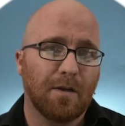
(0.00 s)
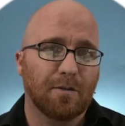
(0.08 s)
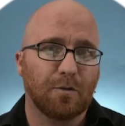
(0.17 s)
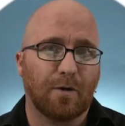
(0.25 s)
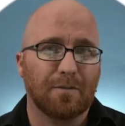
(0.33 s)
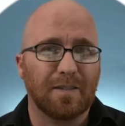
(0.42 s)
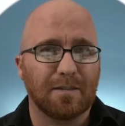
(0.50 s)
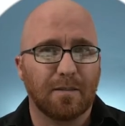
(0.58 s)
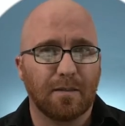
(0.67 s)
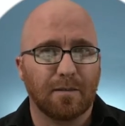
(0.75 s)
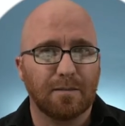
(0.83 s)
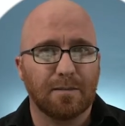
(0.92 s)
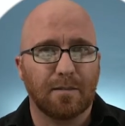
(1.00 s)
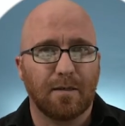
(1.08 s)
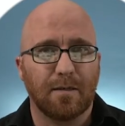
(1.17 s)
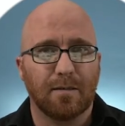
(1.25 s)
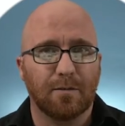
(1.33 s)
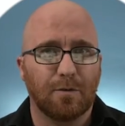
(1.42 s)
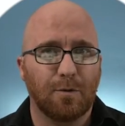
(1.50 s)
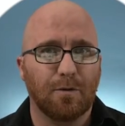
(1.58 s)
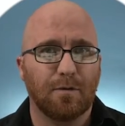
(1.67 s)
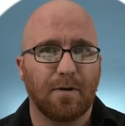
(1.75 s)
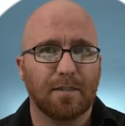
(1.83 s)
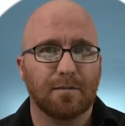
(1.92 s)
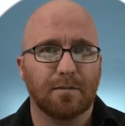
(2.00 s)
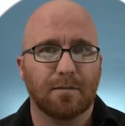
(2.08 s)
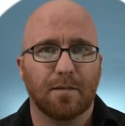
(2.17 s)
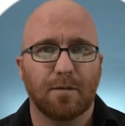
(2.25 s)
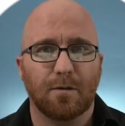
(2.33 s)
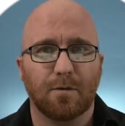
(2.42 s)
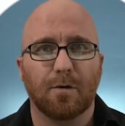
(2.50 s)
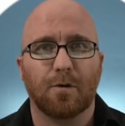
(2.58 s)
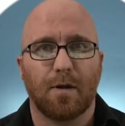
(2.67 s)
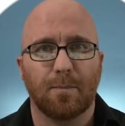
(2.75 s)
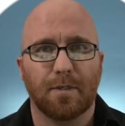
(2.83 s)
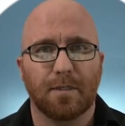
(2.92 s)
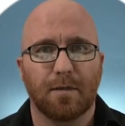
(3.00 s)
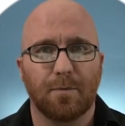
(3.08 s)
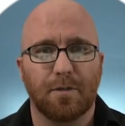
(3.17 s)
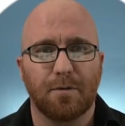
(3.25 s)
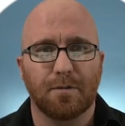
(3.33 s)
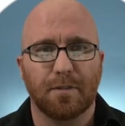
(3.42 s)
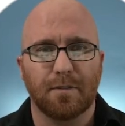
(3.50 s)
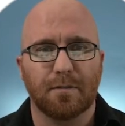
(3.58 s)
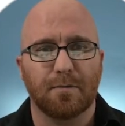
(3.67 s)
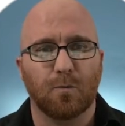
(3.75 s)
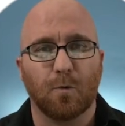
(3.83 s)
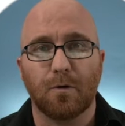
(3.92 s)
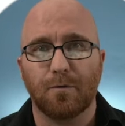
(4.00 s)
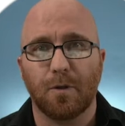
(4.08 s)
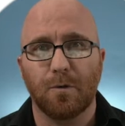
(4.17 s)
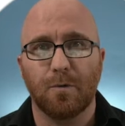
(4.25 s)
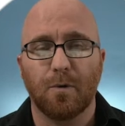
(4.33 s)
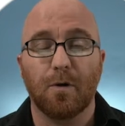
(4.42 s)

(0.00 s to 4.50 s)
So I've tested at least on 2 of the devices that are commonly going to be used in this workflow.